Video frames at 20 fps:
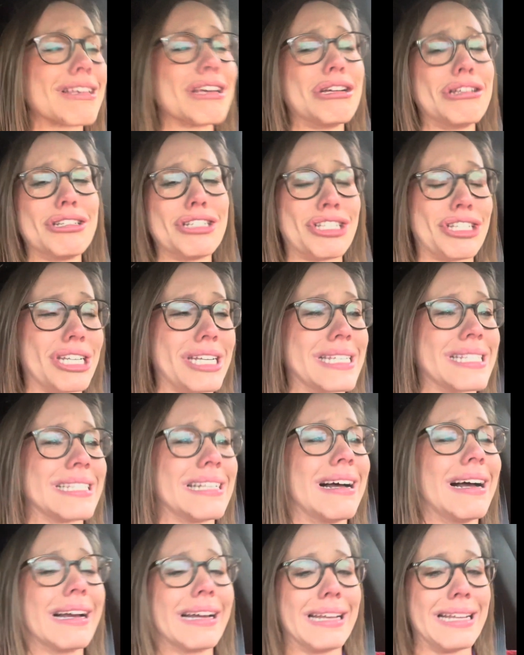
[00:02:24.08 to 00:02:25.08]
she's
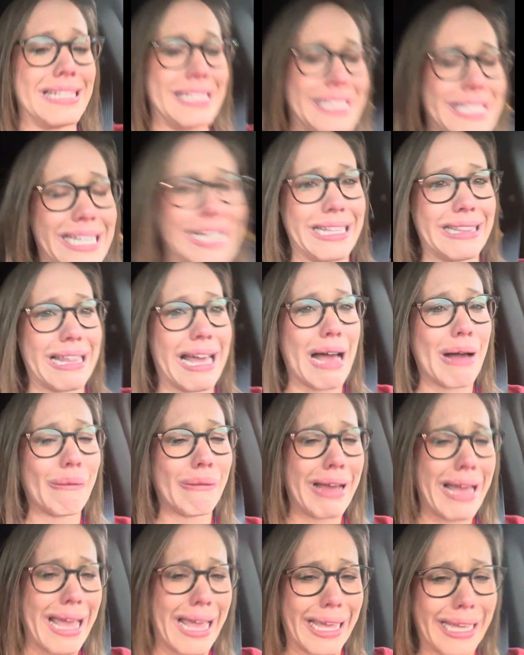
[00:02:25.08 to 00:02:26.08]
not gonna see it that
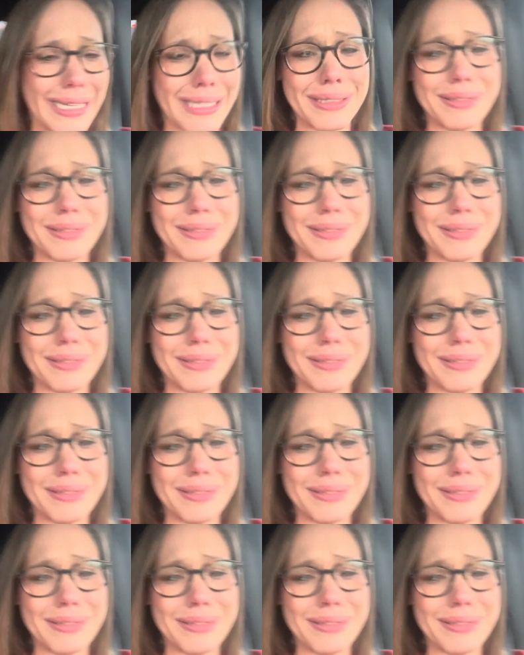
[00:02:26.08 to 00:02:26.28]
way.